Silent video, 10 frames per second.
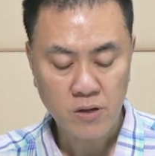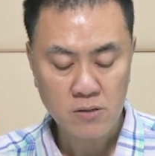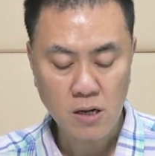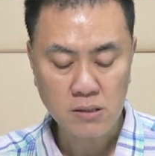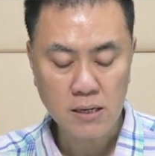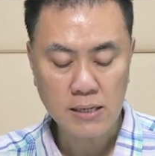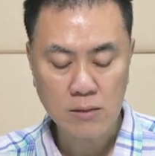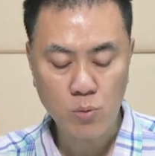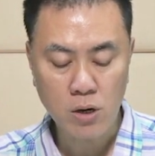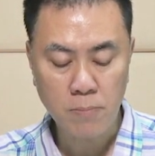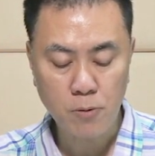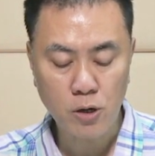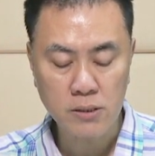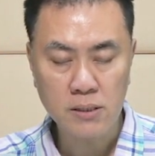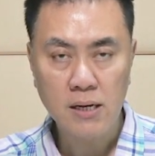Dr.
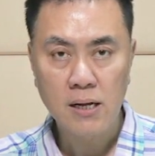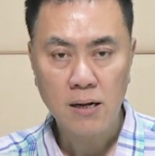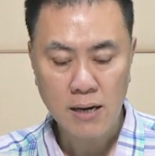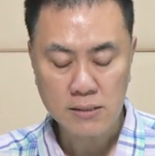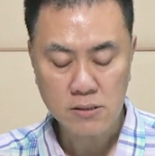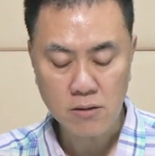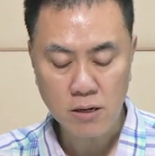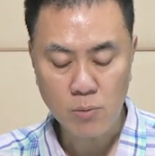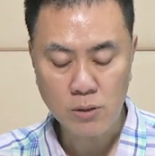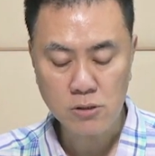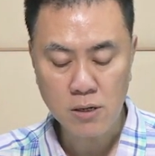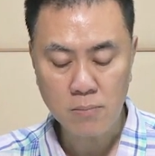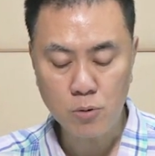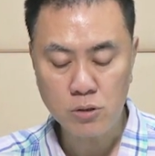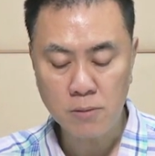Natwarapon Ratsiri
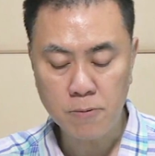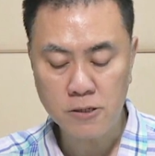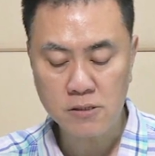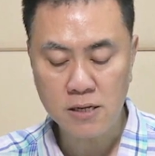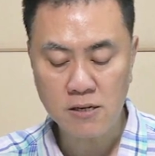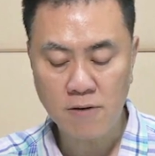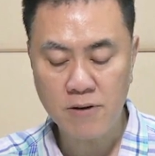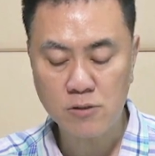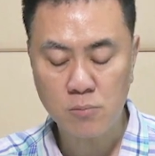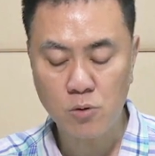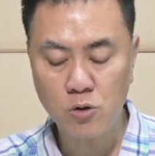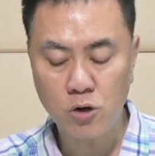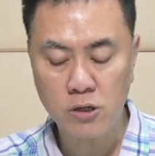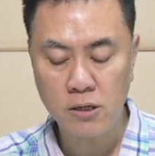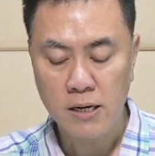Vacharabun, the president of
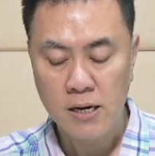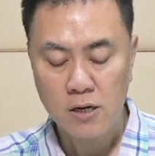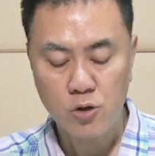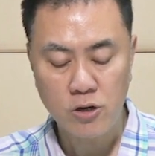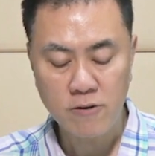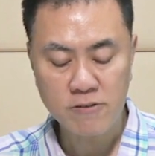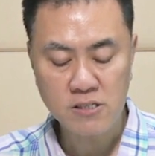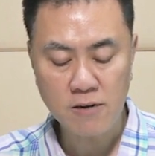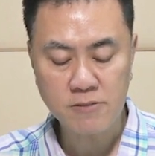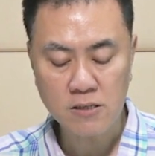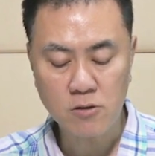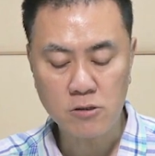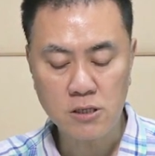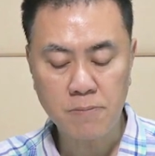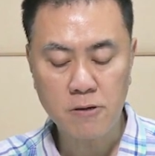Rajamongkol University of
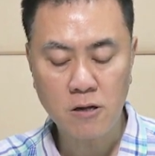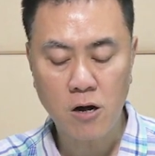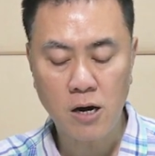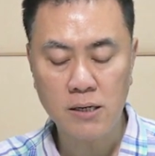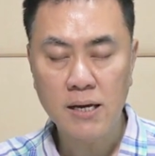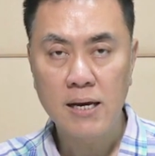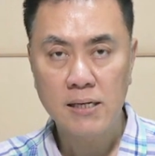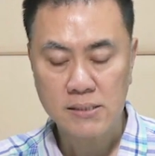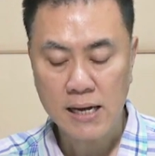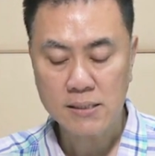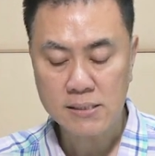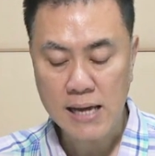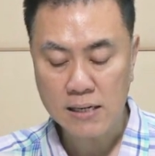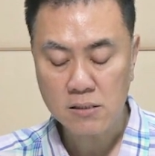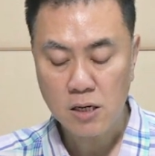Technology, Pranakorn, said
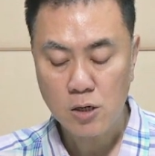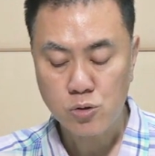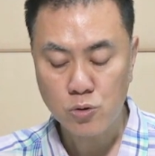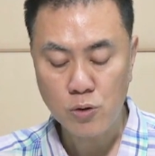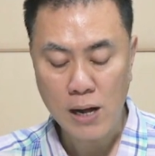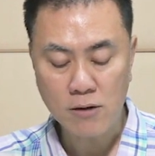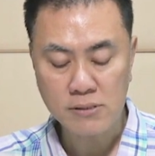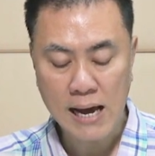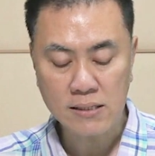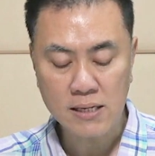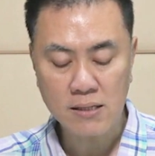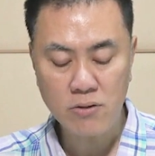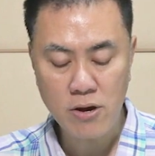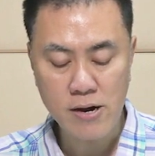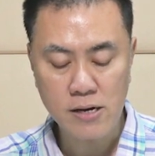that throughout 19
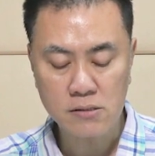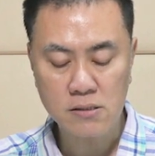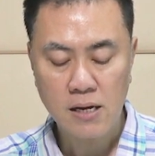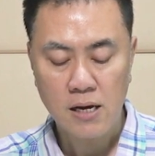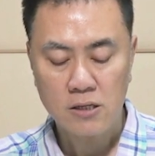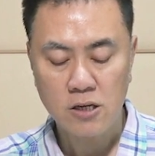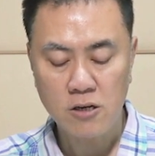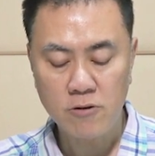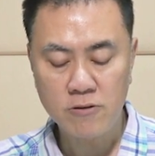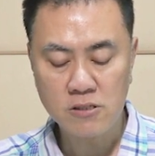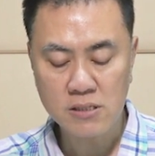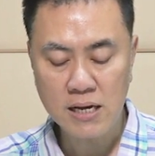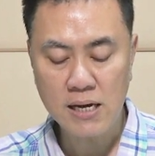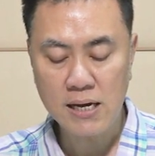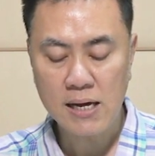years, the
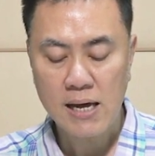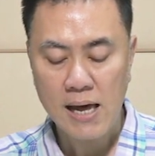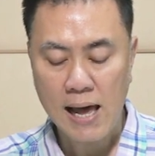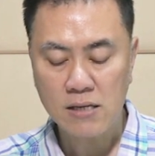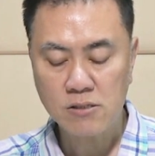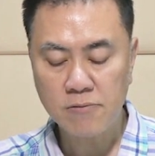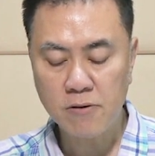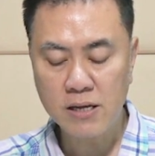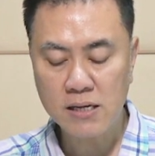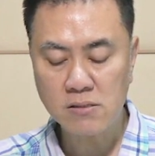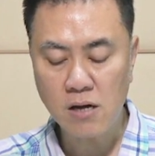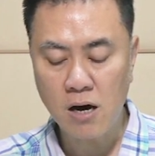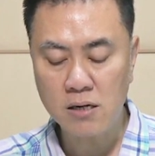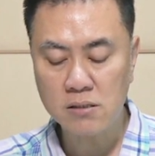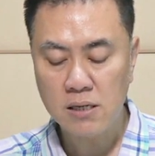university has focused
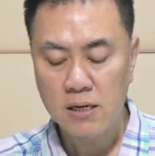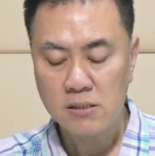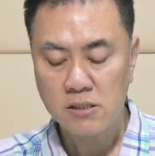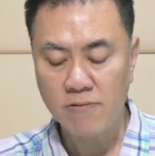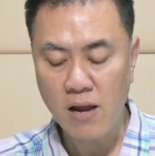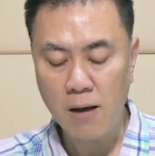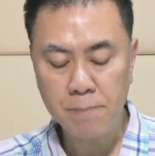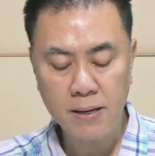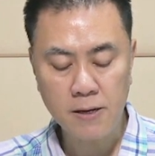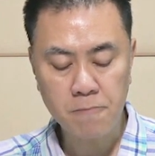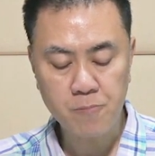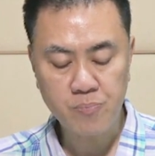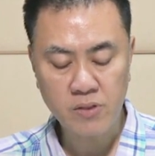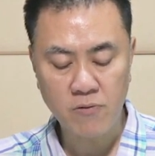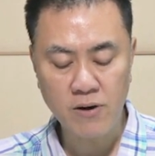on developing
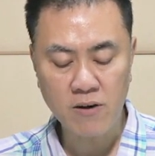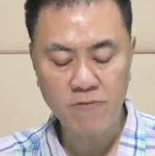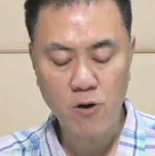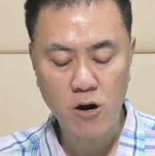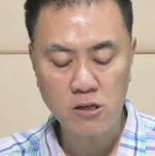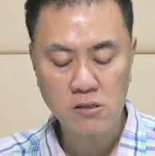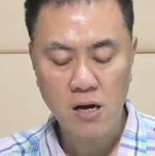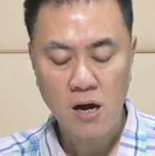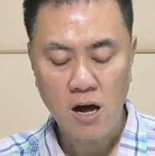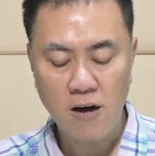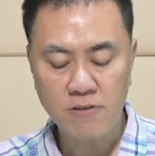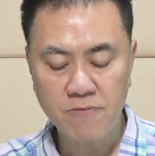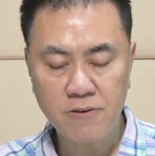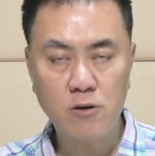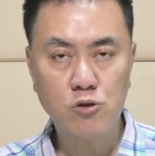the workforce of the
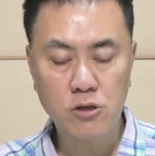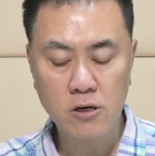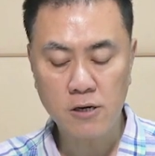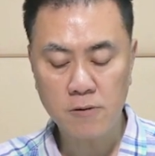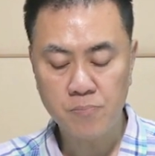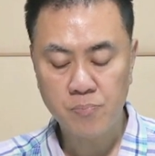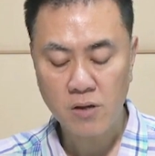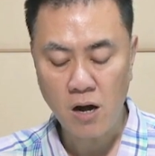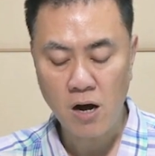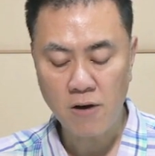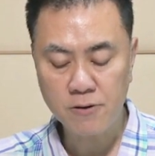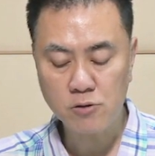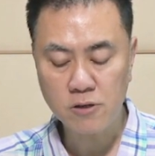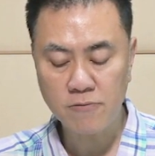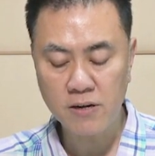future or
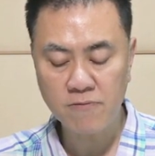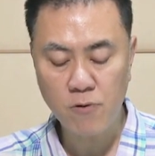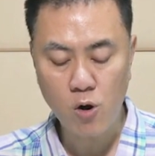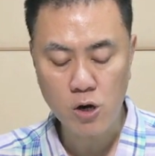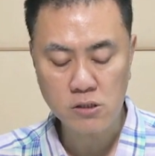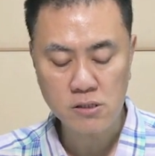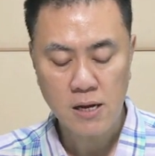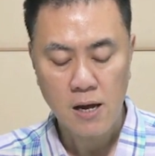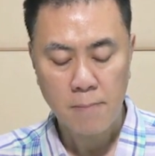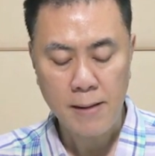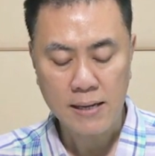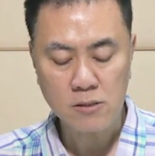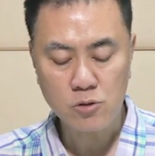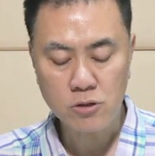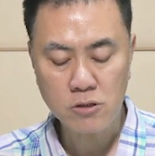future workforce by
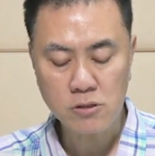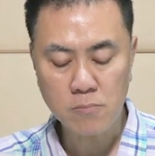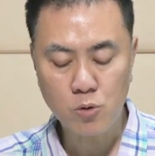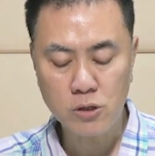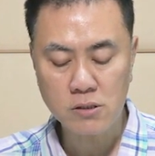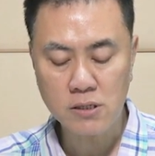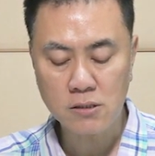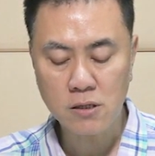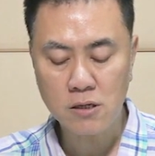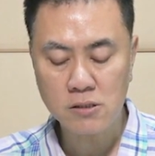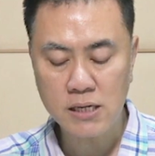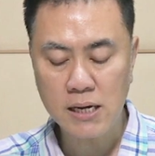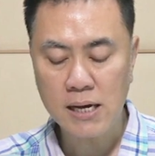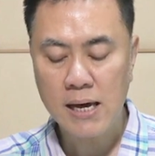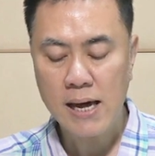introducing modern
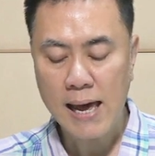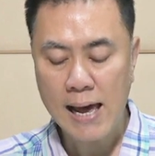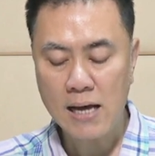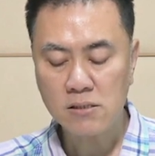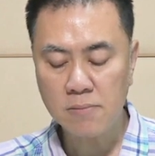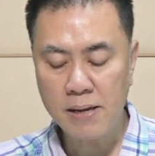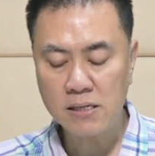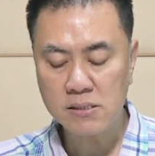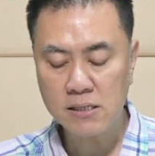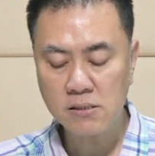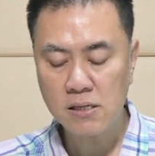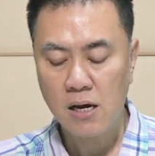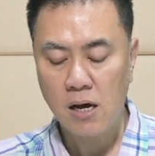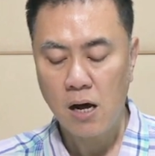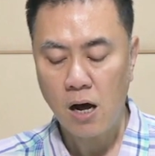technology as the basis
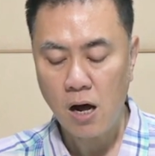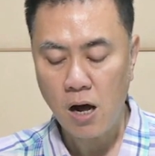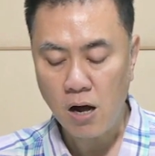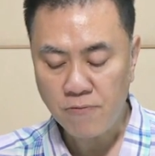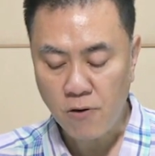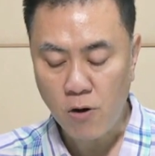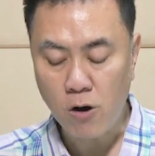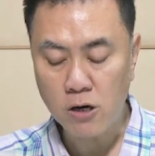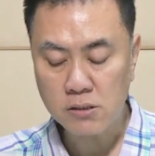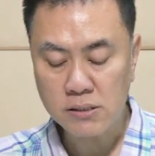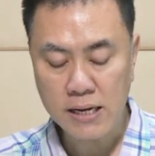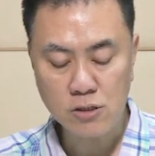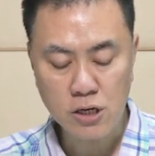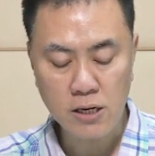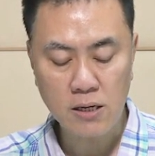for
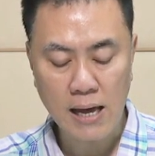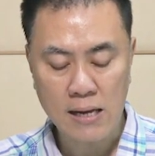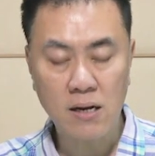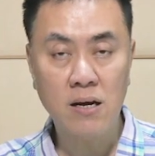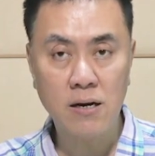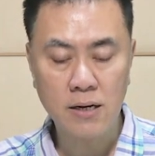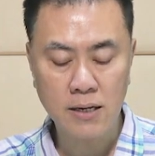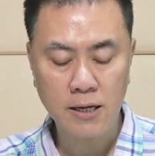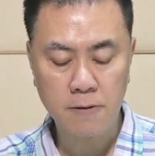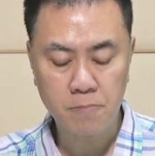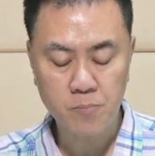teaching and learning.